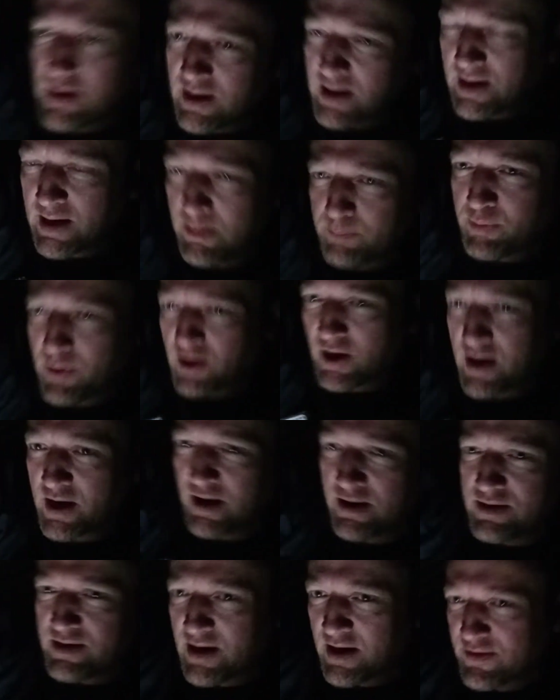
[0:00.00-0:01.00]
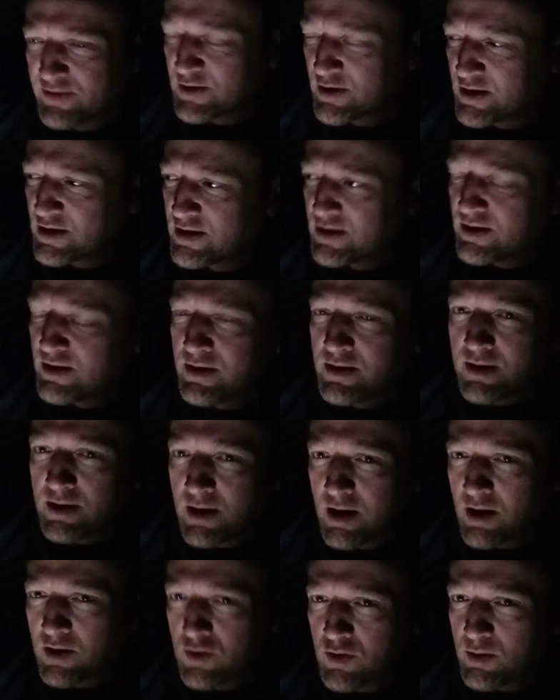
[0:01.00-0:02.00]
and I bought another
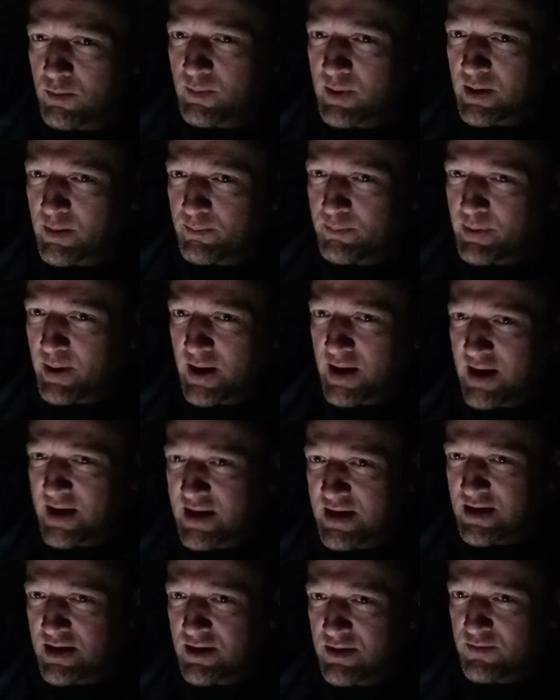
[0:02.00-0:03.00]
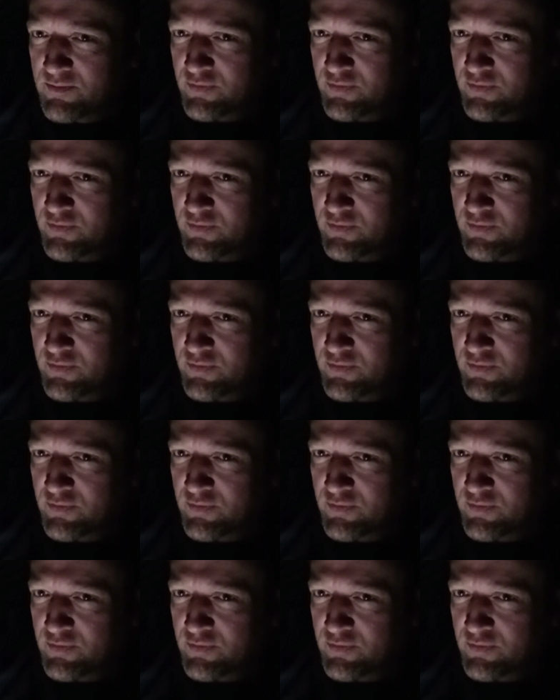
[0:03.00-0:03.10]
aluminum bike